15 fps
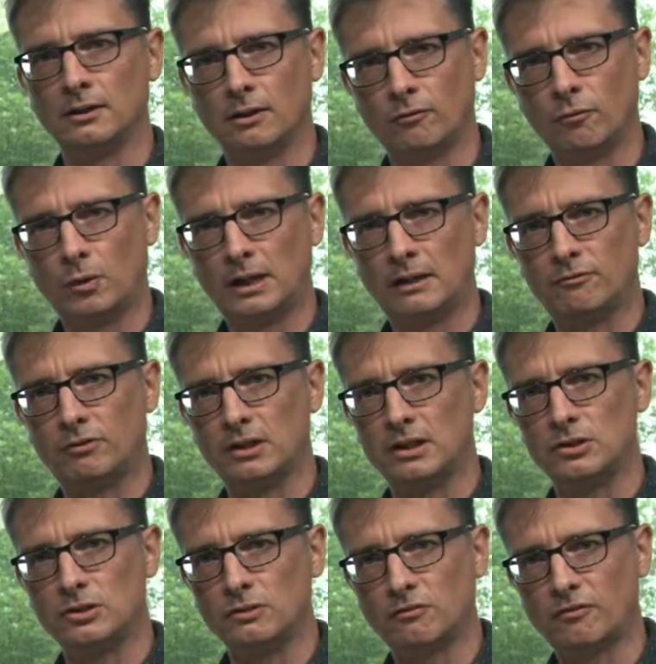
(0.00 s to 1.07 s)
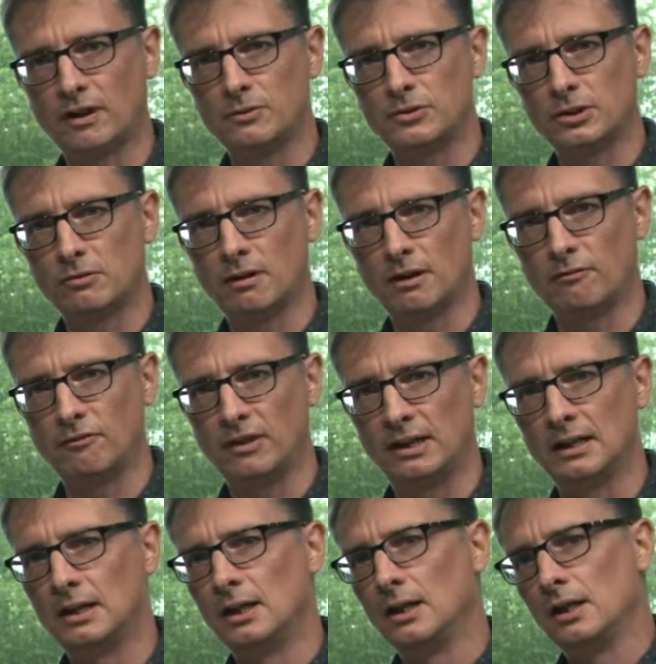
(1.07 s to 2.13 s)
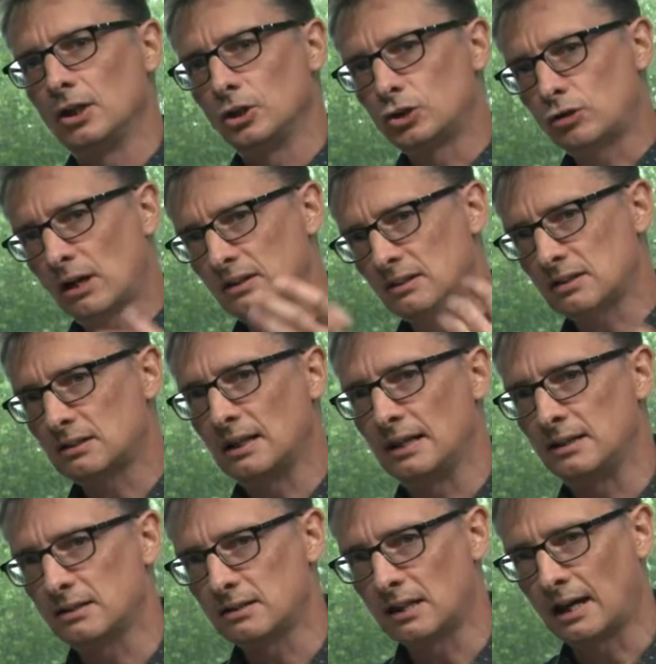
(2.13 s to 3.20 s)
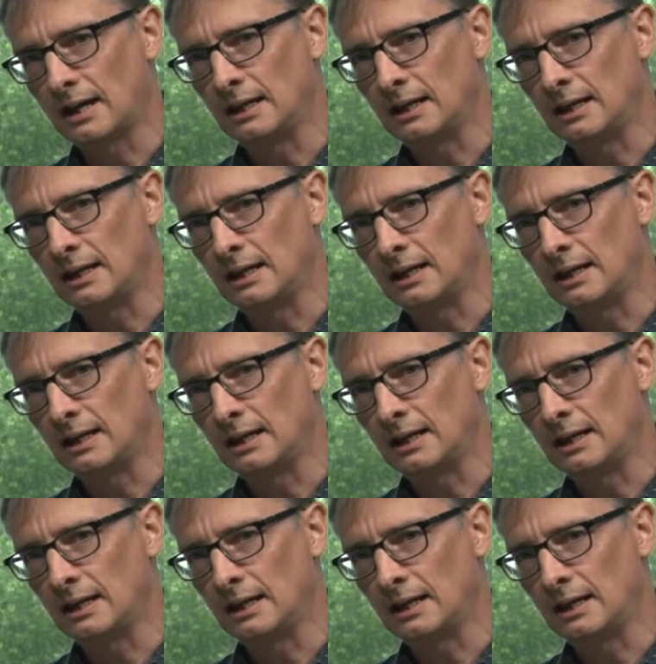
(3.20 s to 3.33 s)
of whatever it is you're photographing, translates that